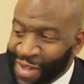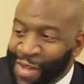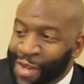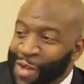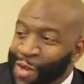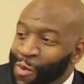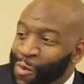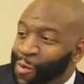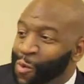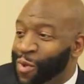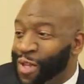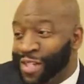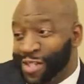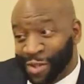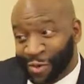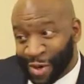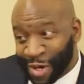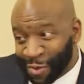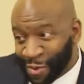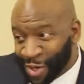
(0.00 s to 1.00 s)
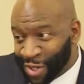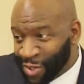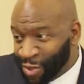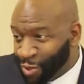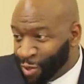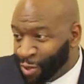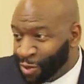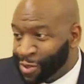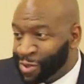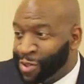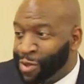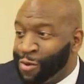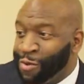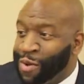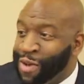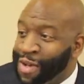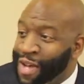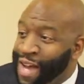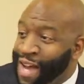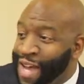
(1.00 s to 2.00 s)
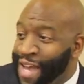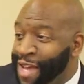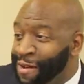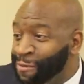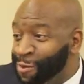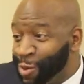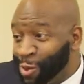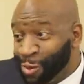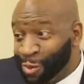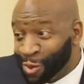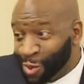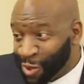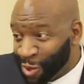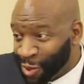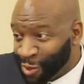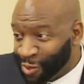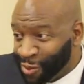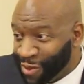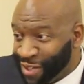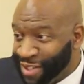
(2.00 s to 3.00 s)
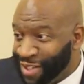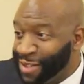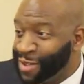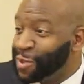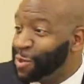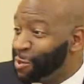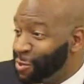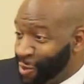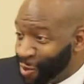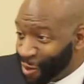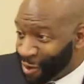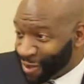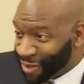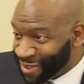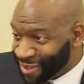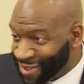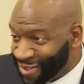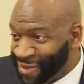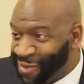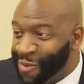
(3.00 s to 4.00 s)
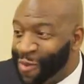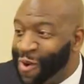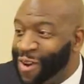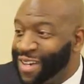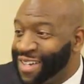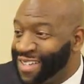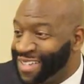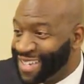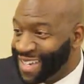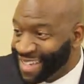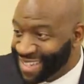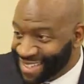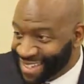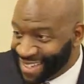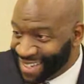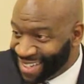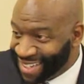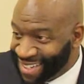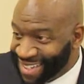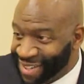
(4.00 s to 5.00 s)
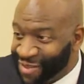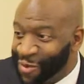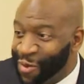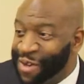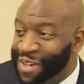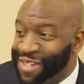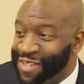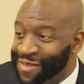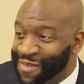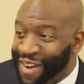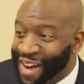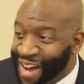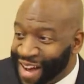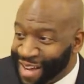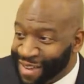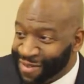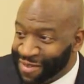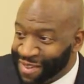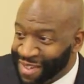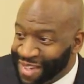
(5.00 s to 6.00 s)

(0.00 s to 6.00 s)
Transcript: Sorry. Well, that's a great question, also. I have two children, two daughters. Oh, wow. One is 18 and one is 5.